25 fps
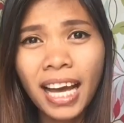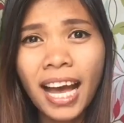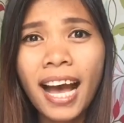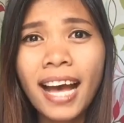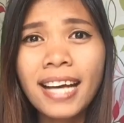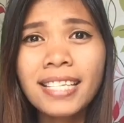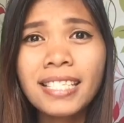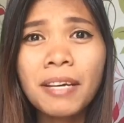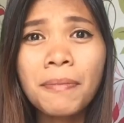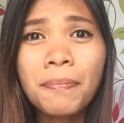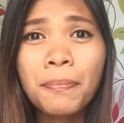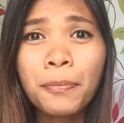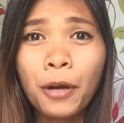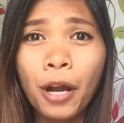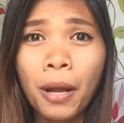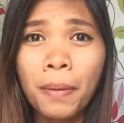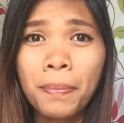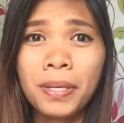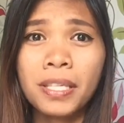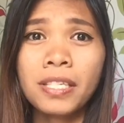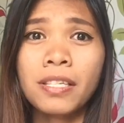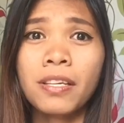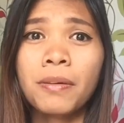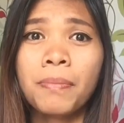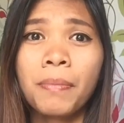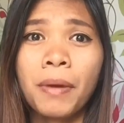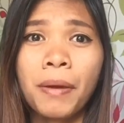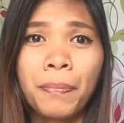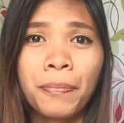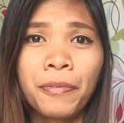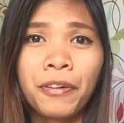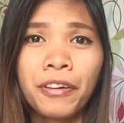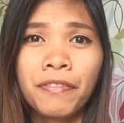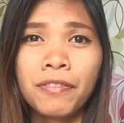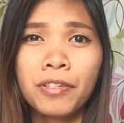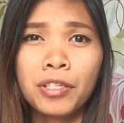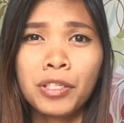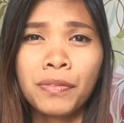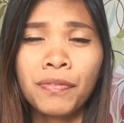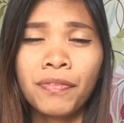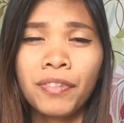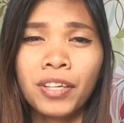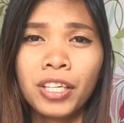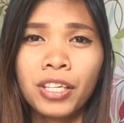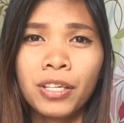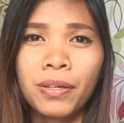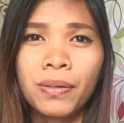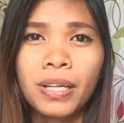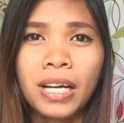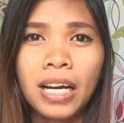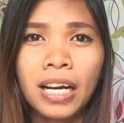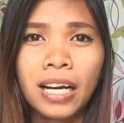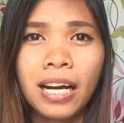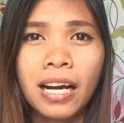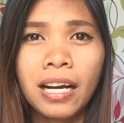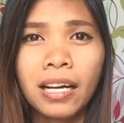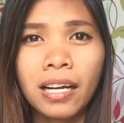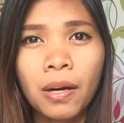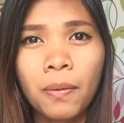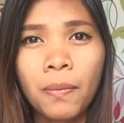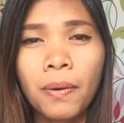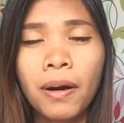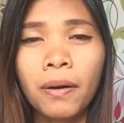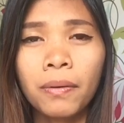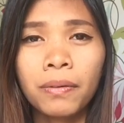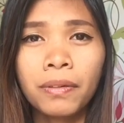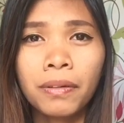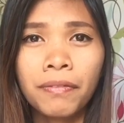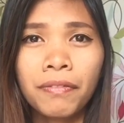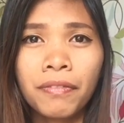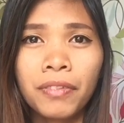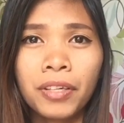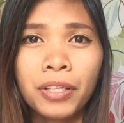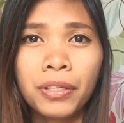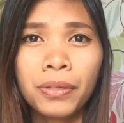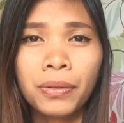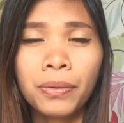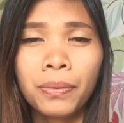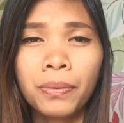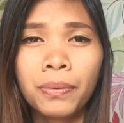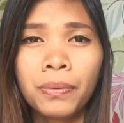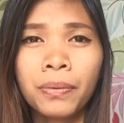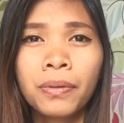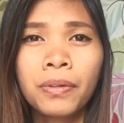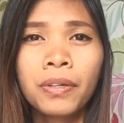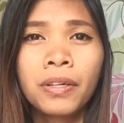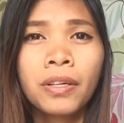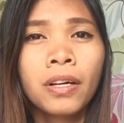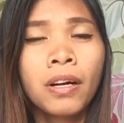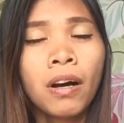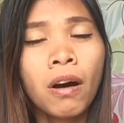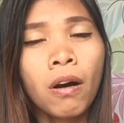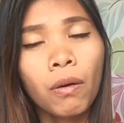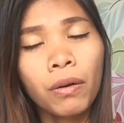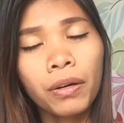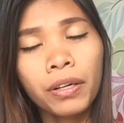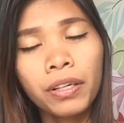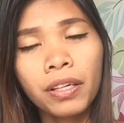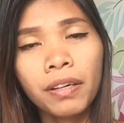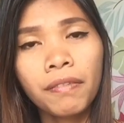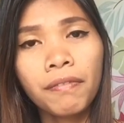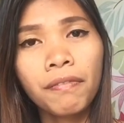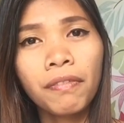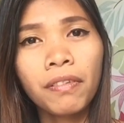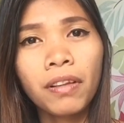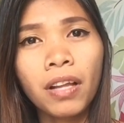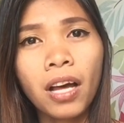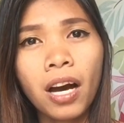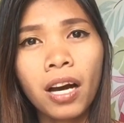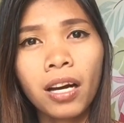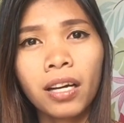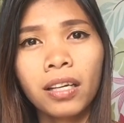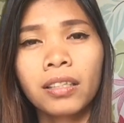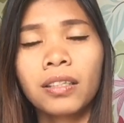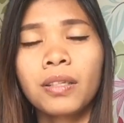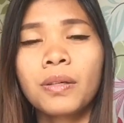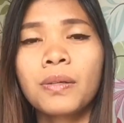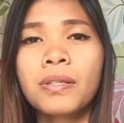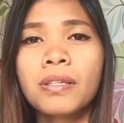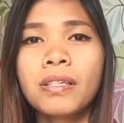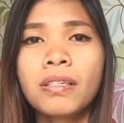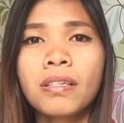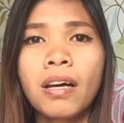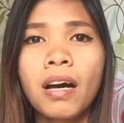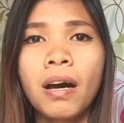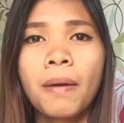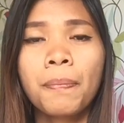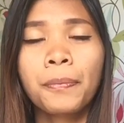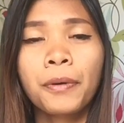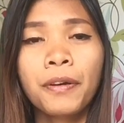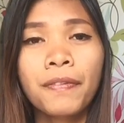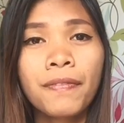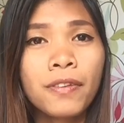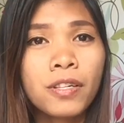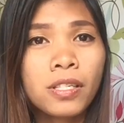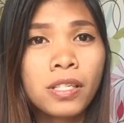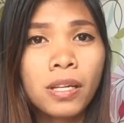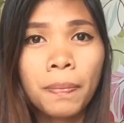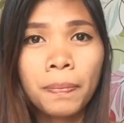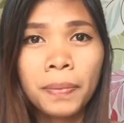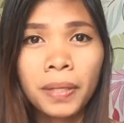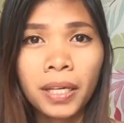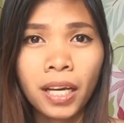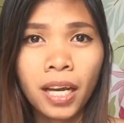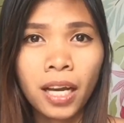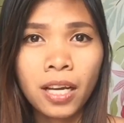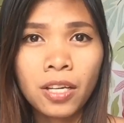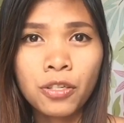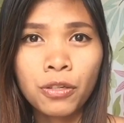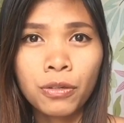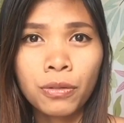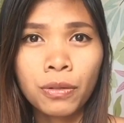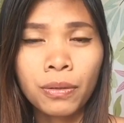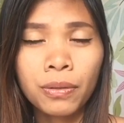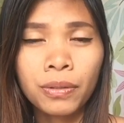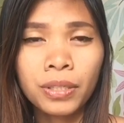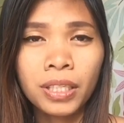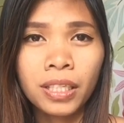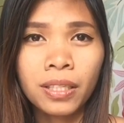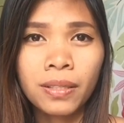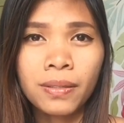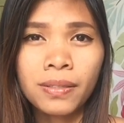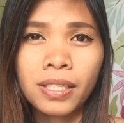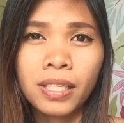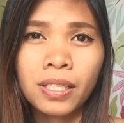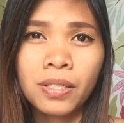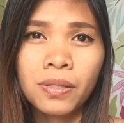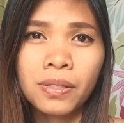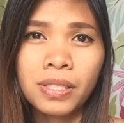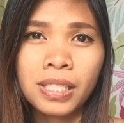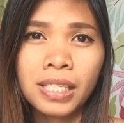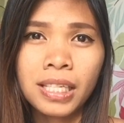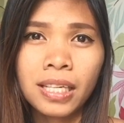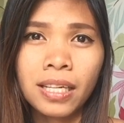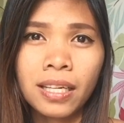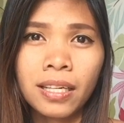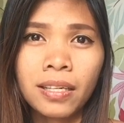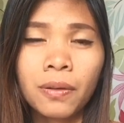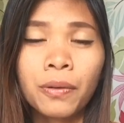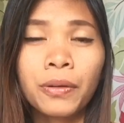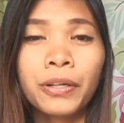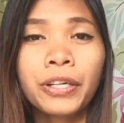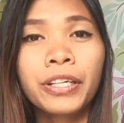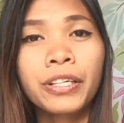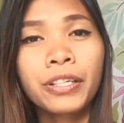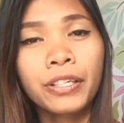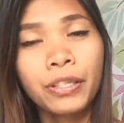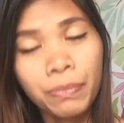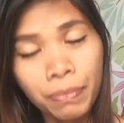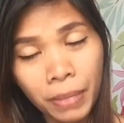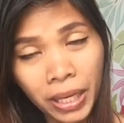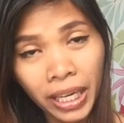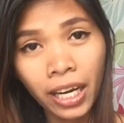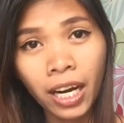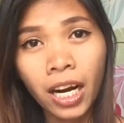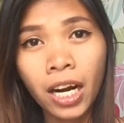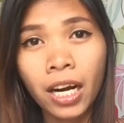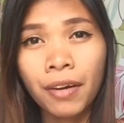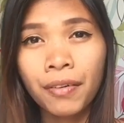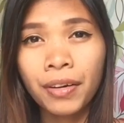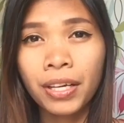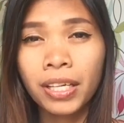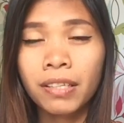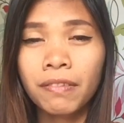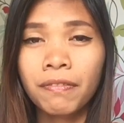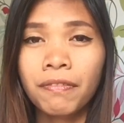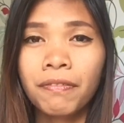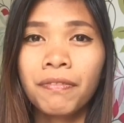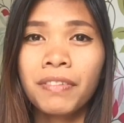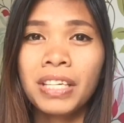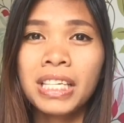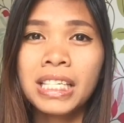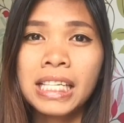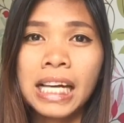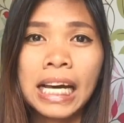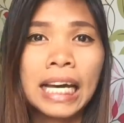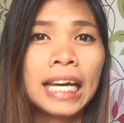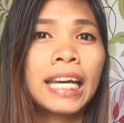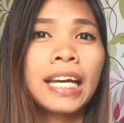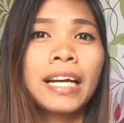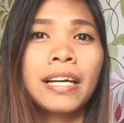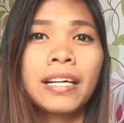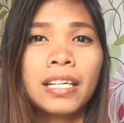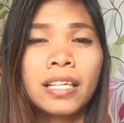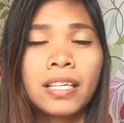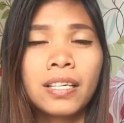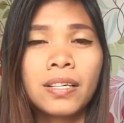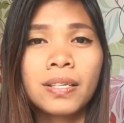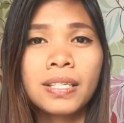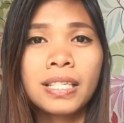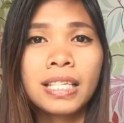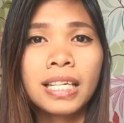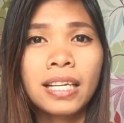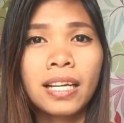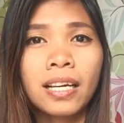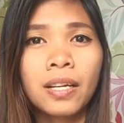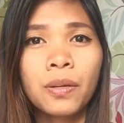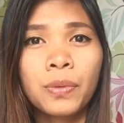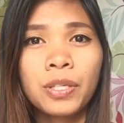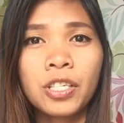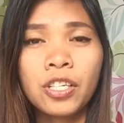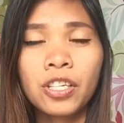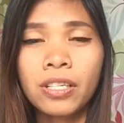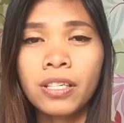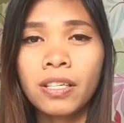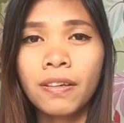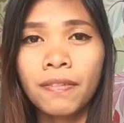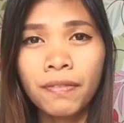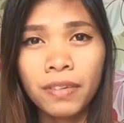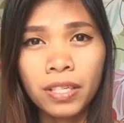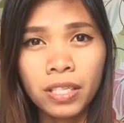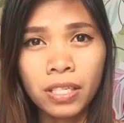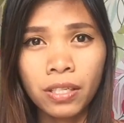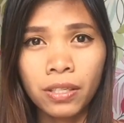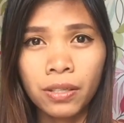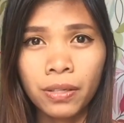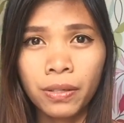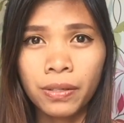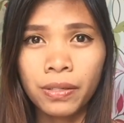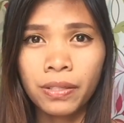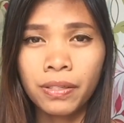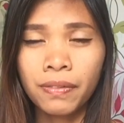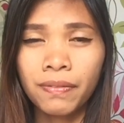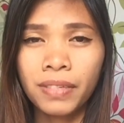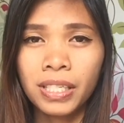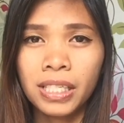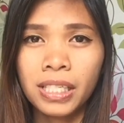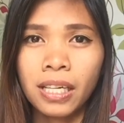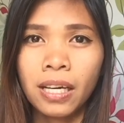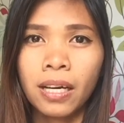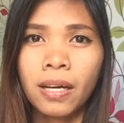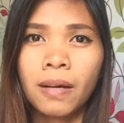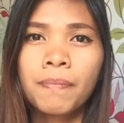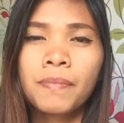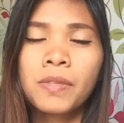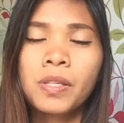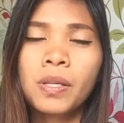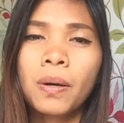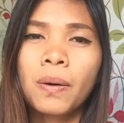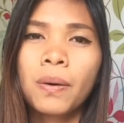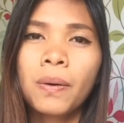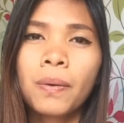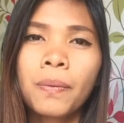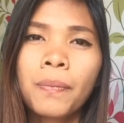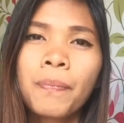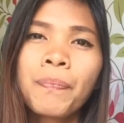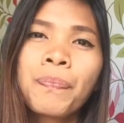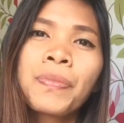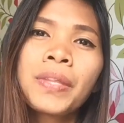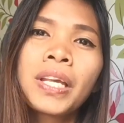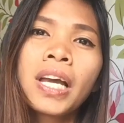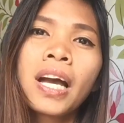as I promised on my previous video, na gagawa ko ng video or ng vlog dun sa previous application ko dito sa New Zealand, or my current visa here in New Zealand, which is the visitor's visa. So